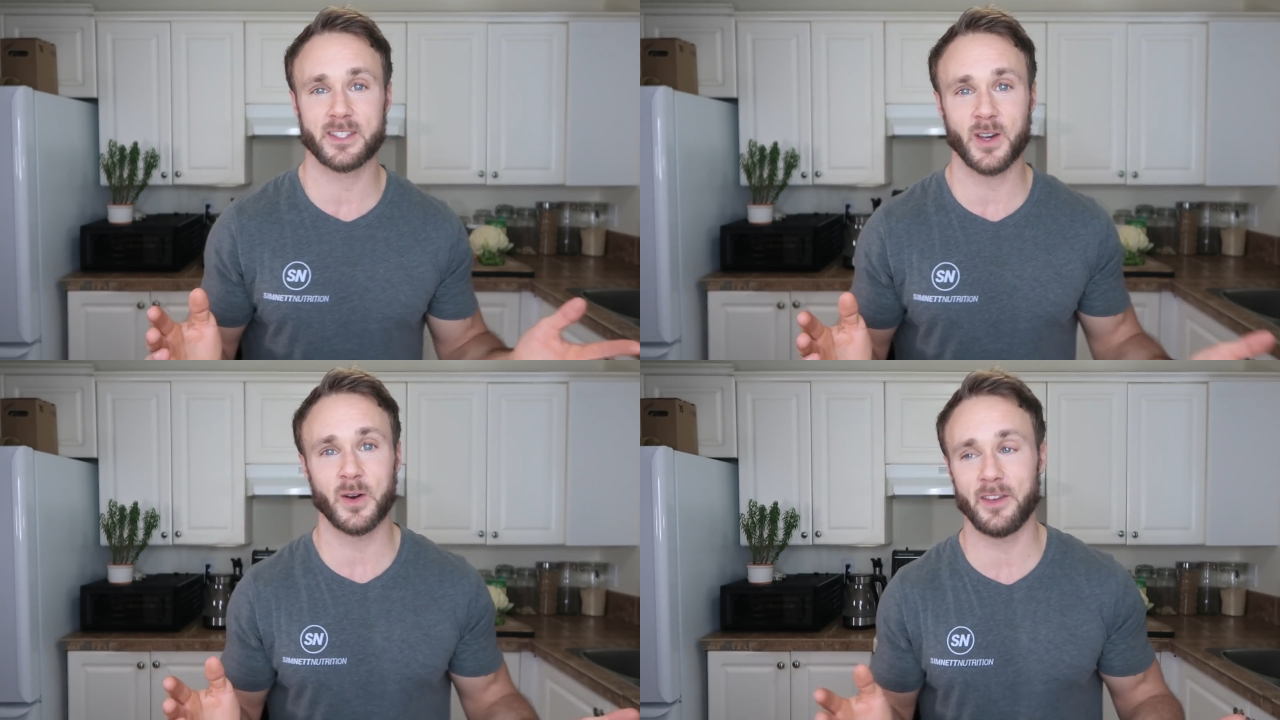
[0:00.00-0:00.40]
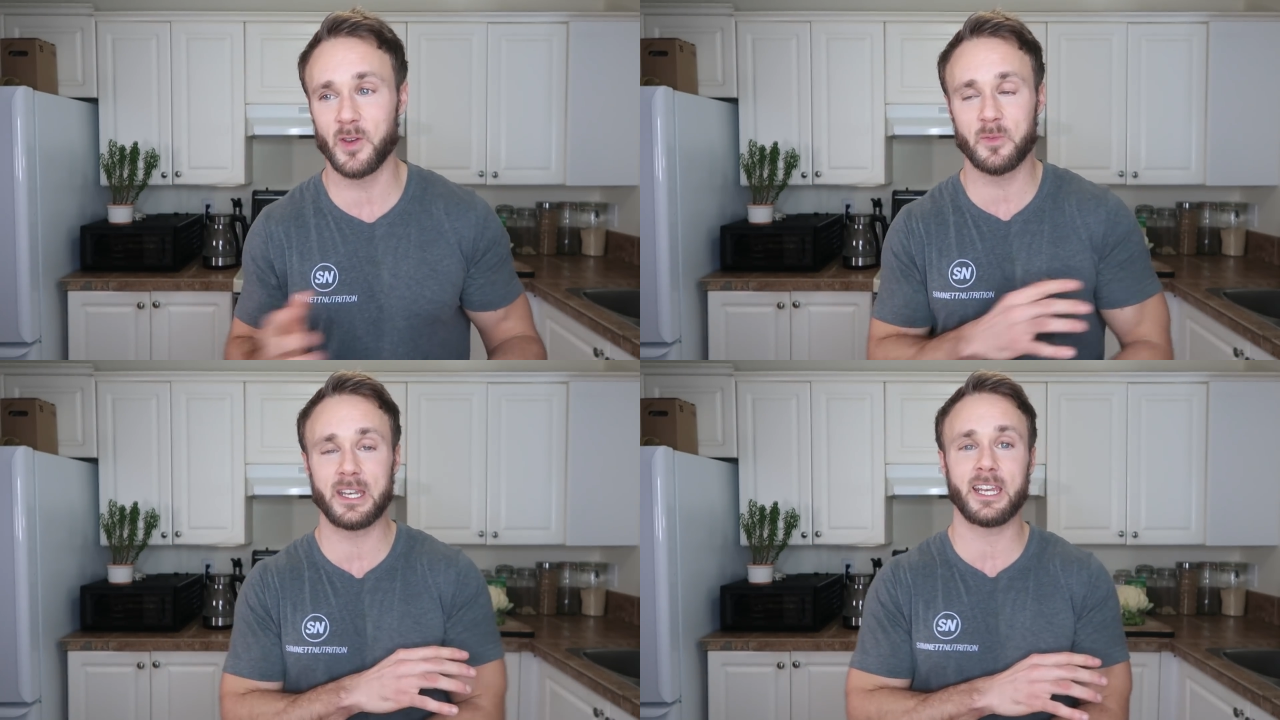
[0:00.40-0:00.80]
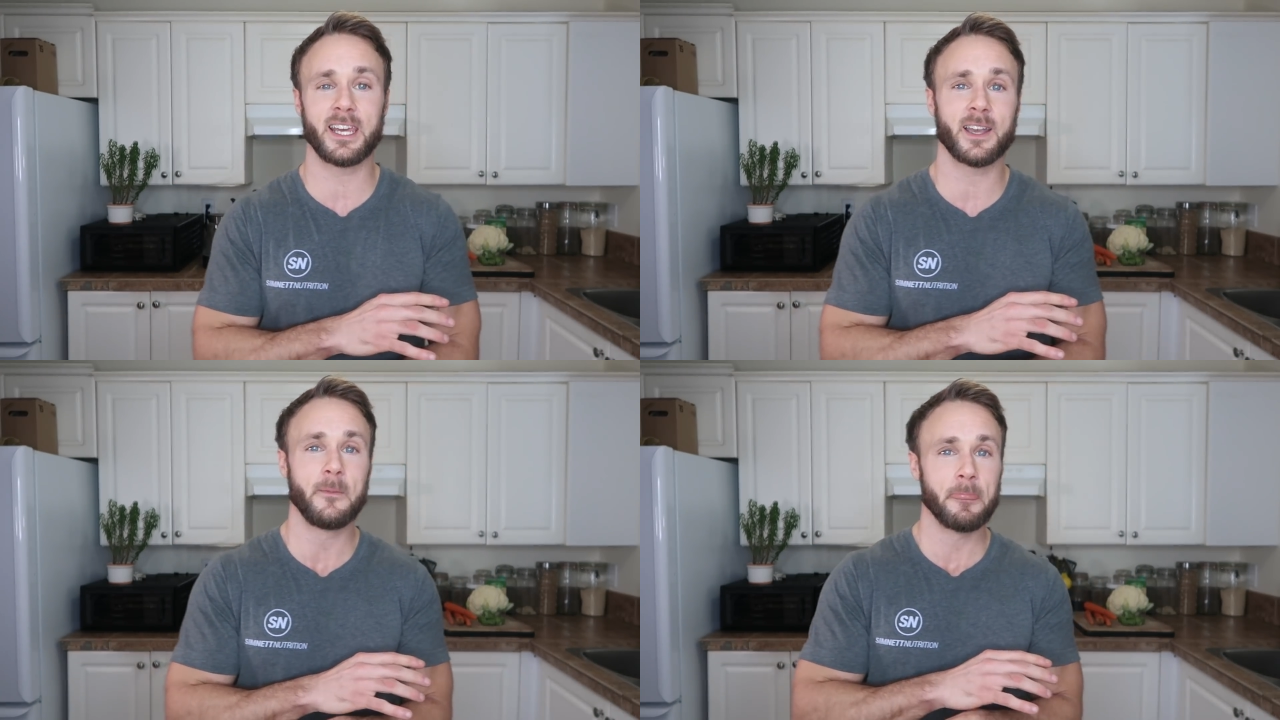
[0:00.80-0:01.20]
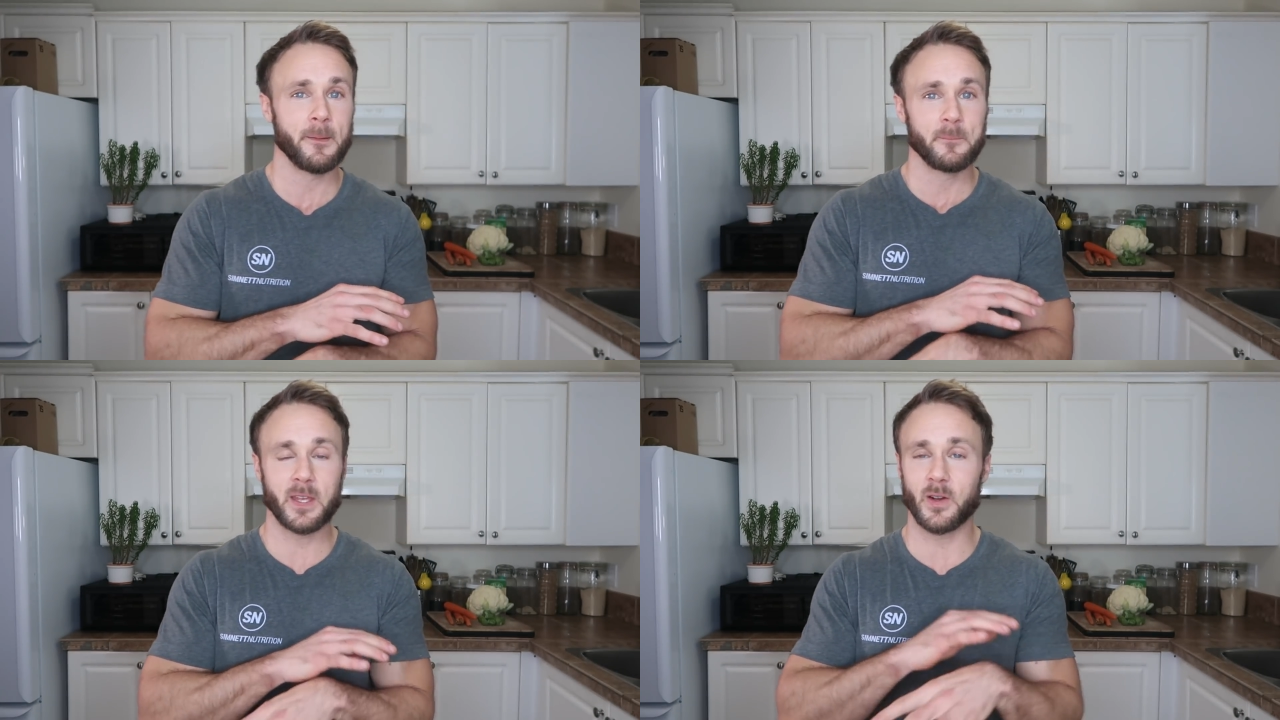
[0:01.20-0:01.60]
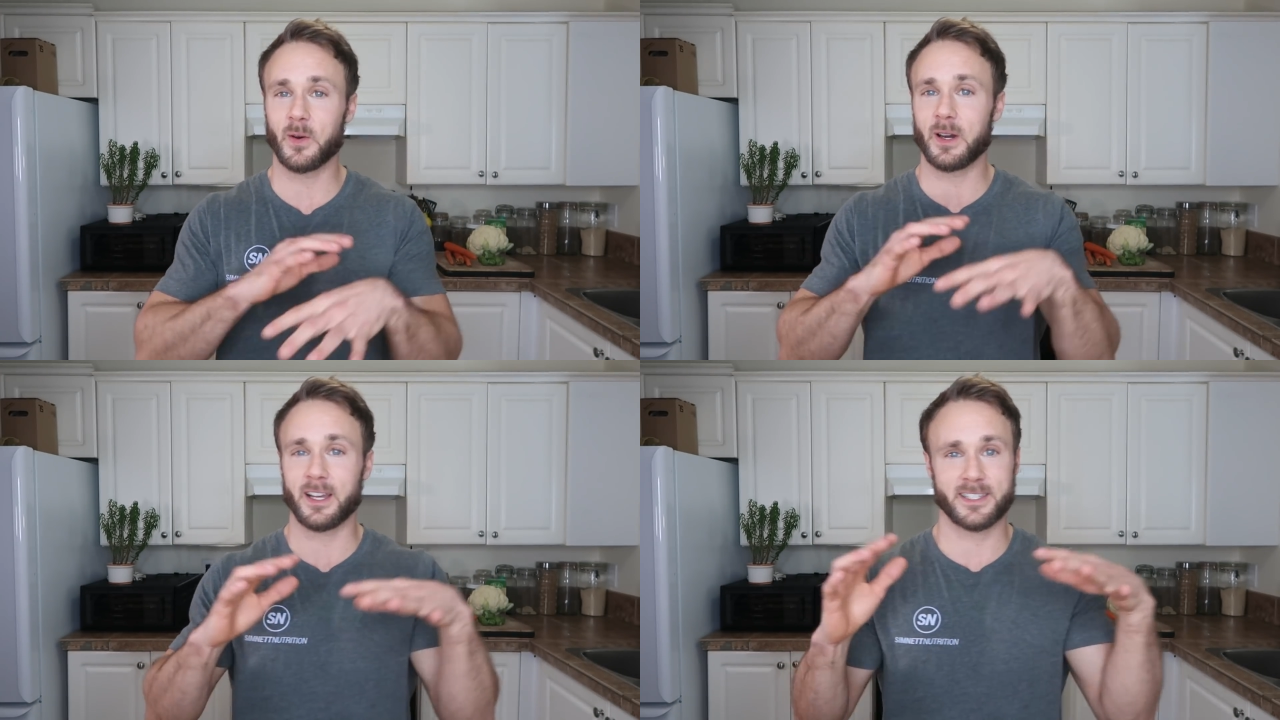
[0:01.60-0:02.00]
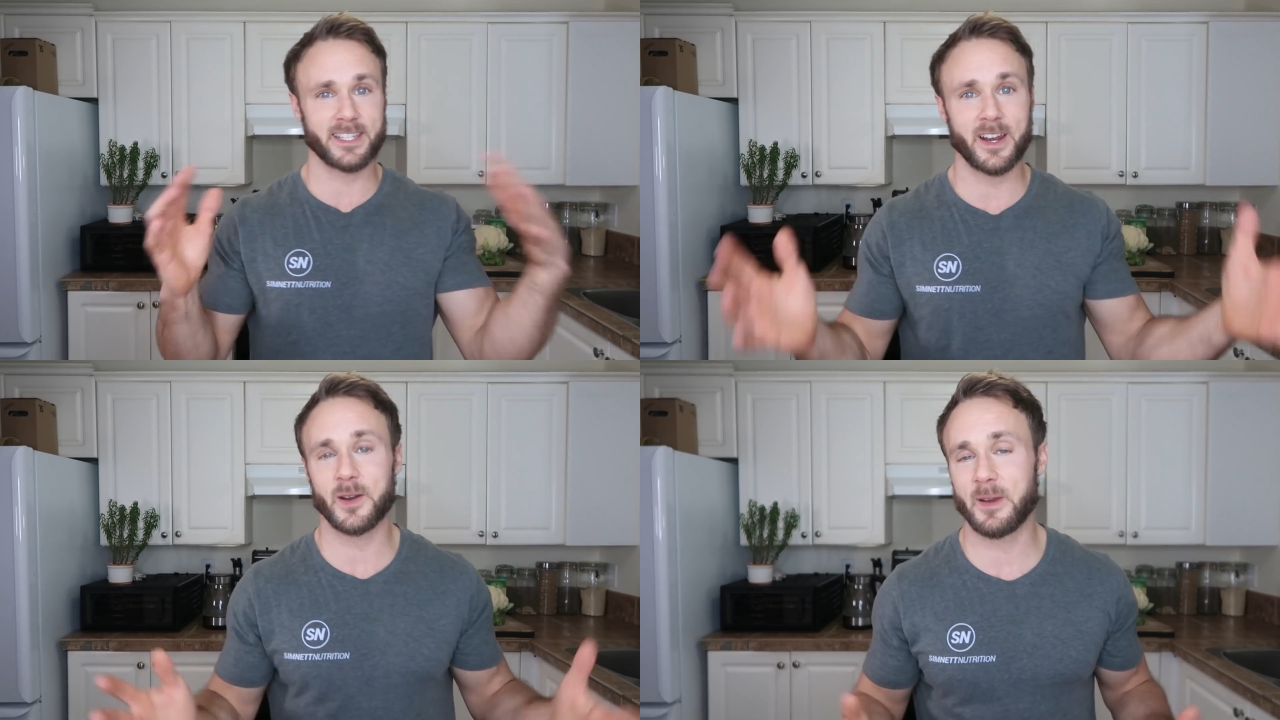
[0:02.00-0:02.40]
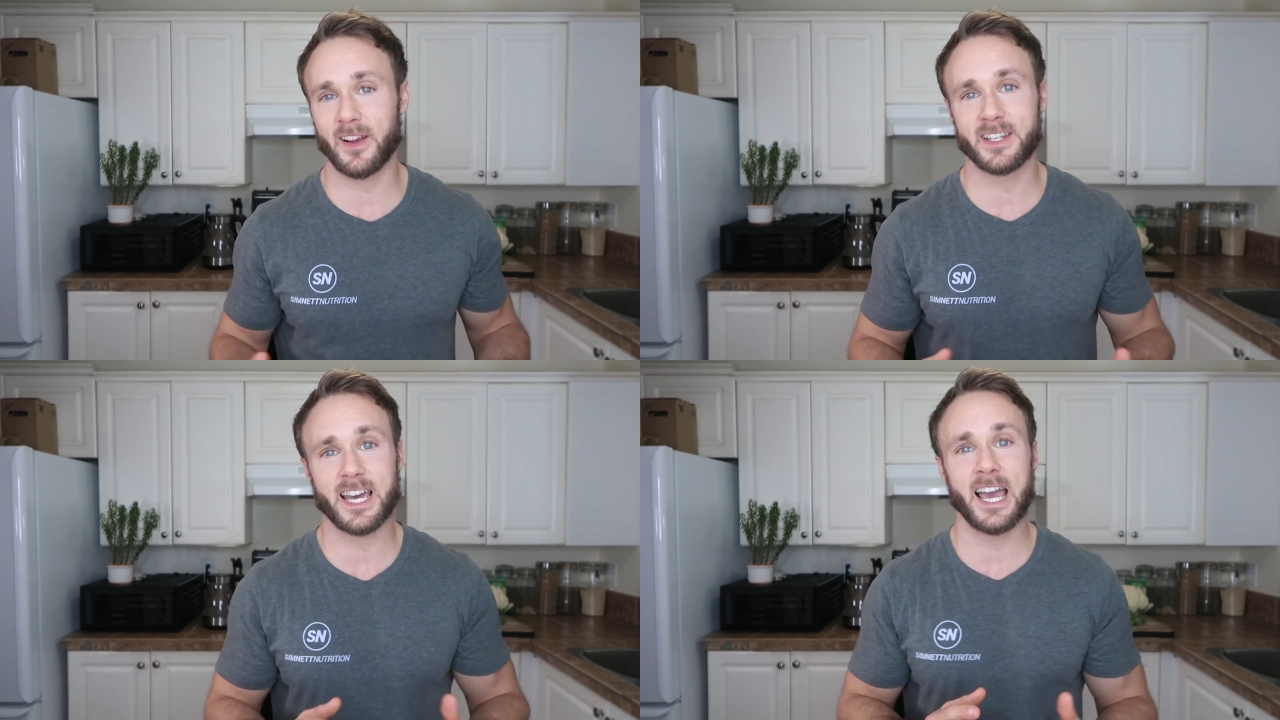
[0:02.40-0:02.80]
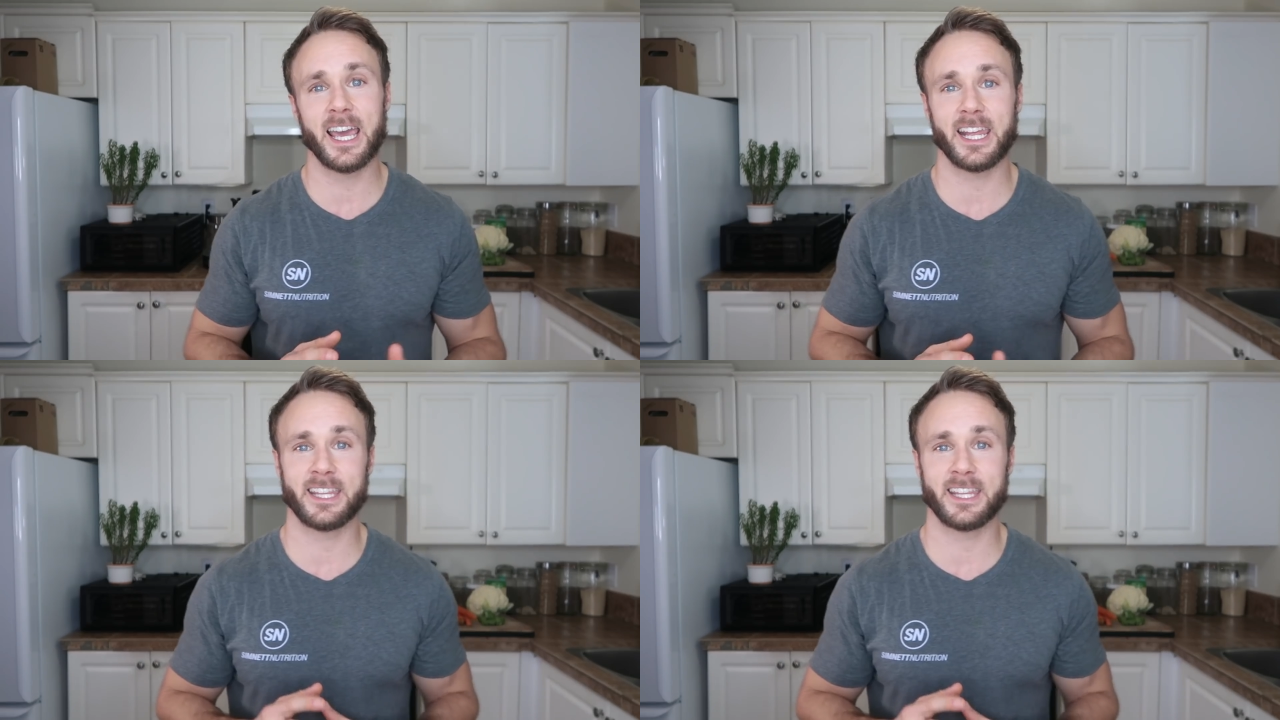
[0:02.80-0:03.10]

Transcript: So if you've been eating, you know, a standard American diet,